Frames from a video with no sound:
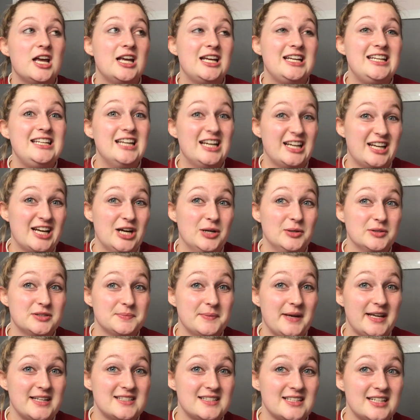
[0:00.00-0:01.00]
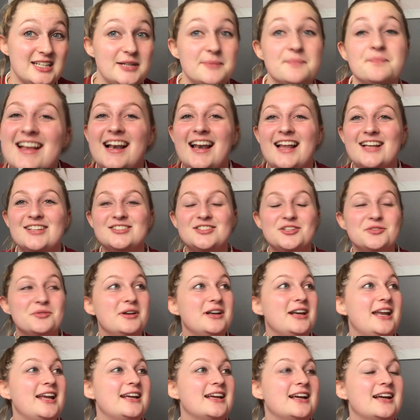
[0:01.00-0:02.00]
your girl's messy. Let's do a
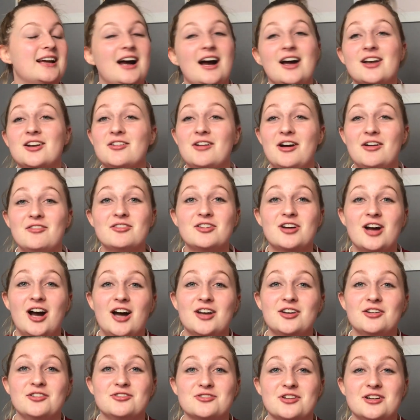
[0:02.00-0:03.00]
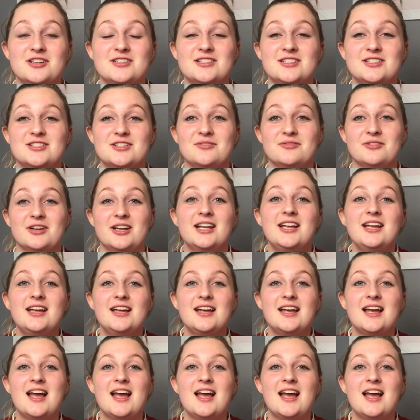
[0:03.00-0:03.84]
Nikocado avocado transition. Ready?